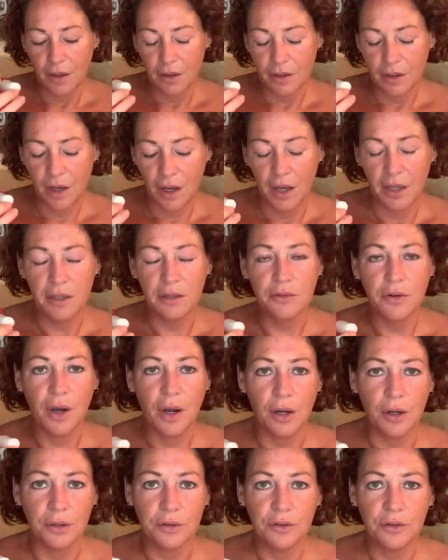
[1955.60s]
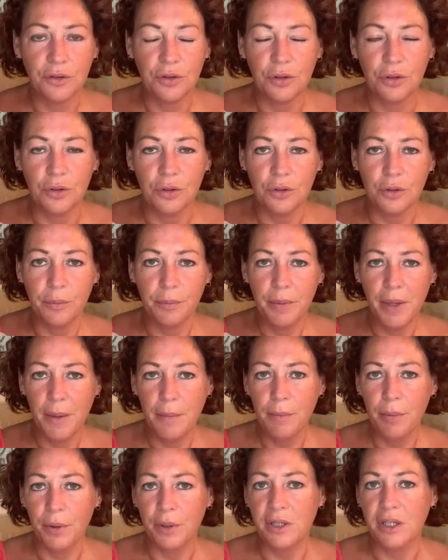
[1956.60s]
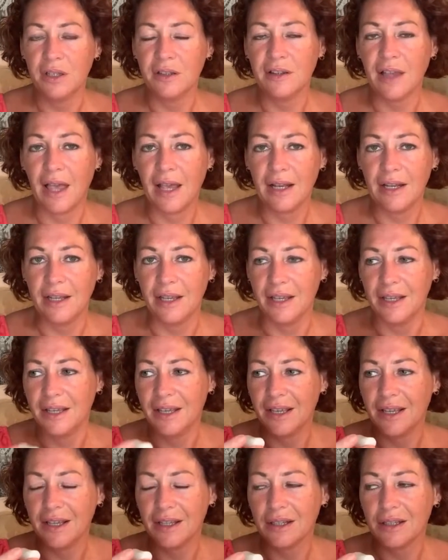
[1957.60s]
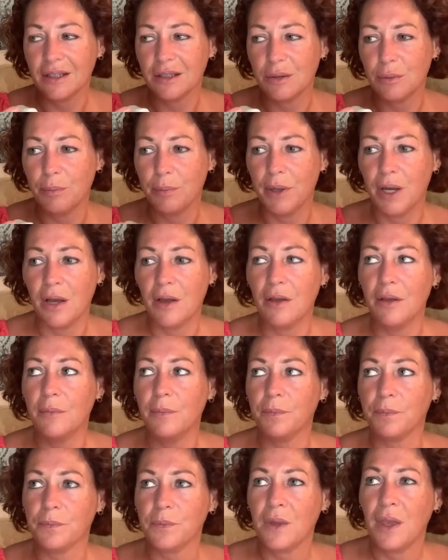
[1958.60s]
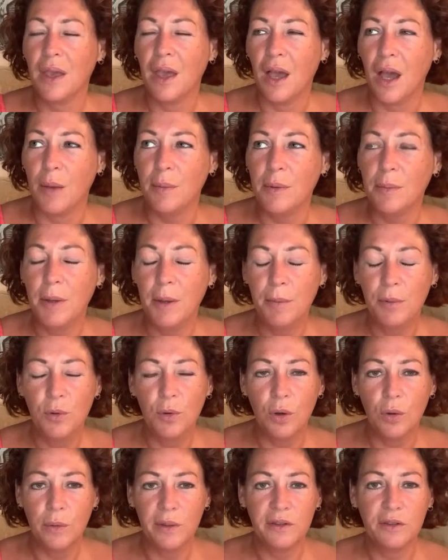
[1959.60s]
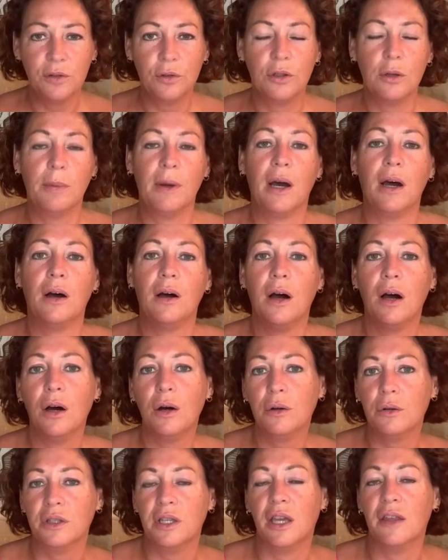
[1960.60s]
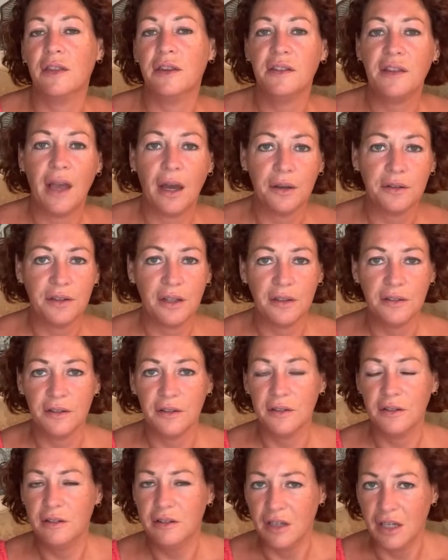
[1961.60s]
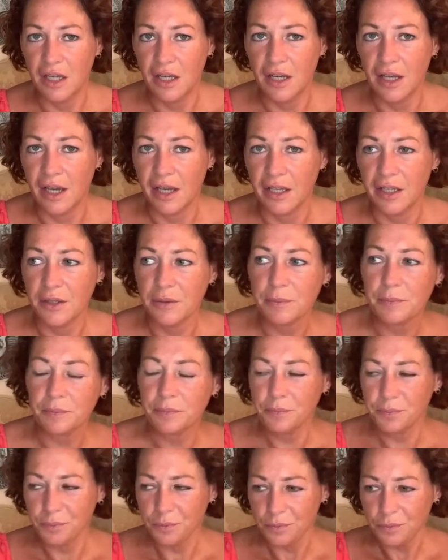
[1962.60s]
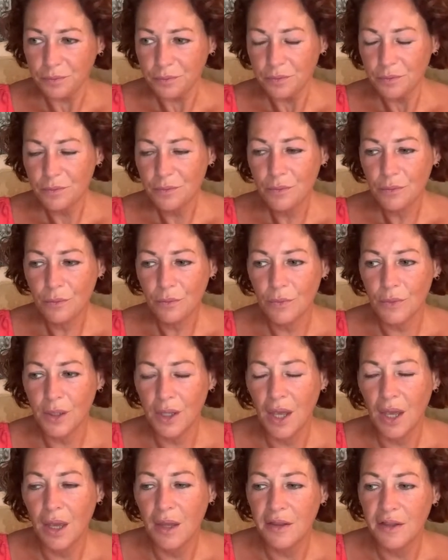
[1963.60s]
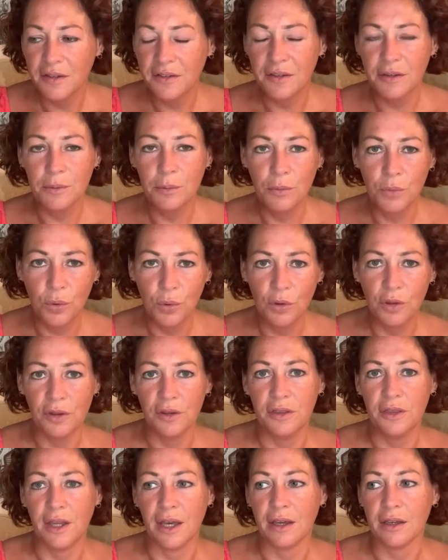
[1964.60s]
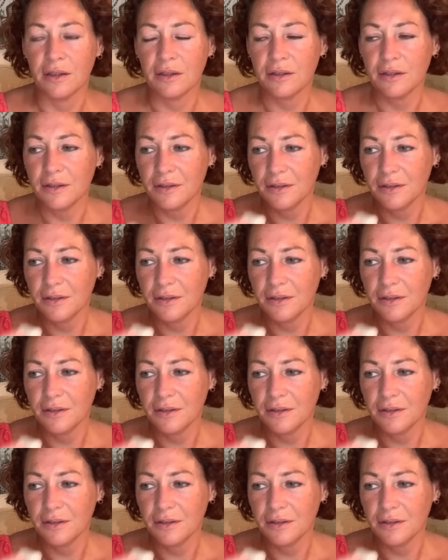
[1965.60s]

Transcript: Kind of hard to pinpoint exactly, but I mean, people always talk about, oh yeah, this house has this DNA. This is more than that.